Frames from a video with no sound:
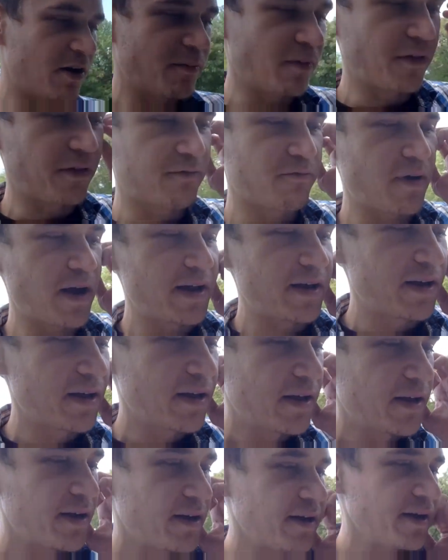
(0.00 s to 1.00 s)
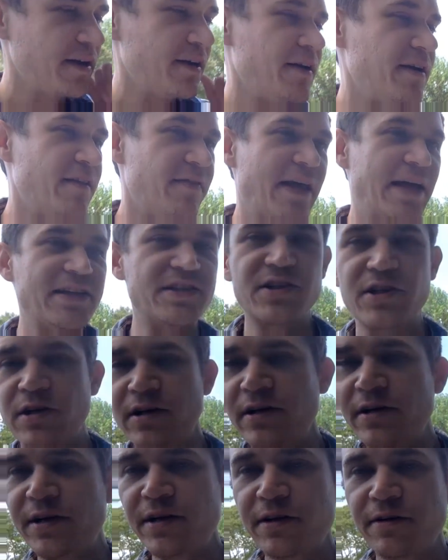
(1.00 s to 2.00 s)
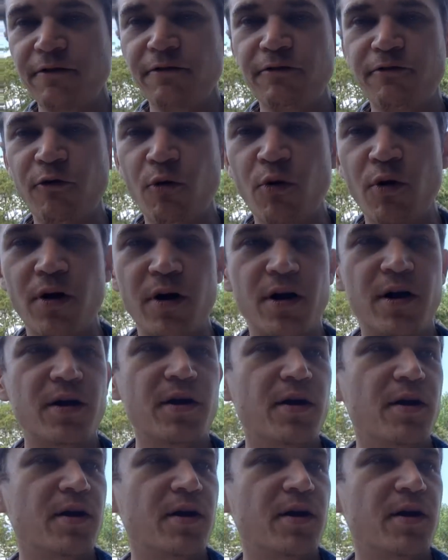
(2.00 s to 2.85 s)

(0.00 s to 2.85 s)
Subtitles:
a month rent that's good for